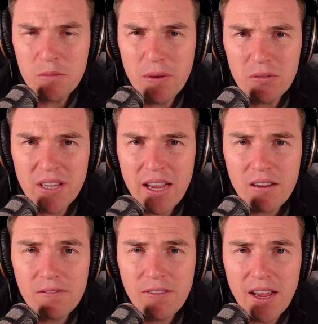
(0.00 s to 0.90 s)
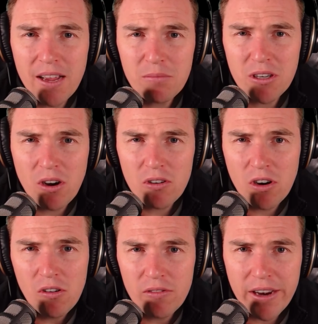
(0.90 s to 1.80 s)
built out of? Um, co-
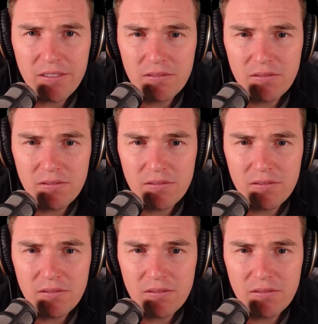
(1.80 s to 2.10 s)
concrete.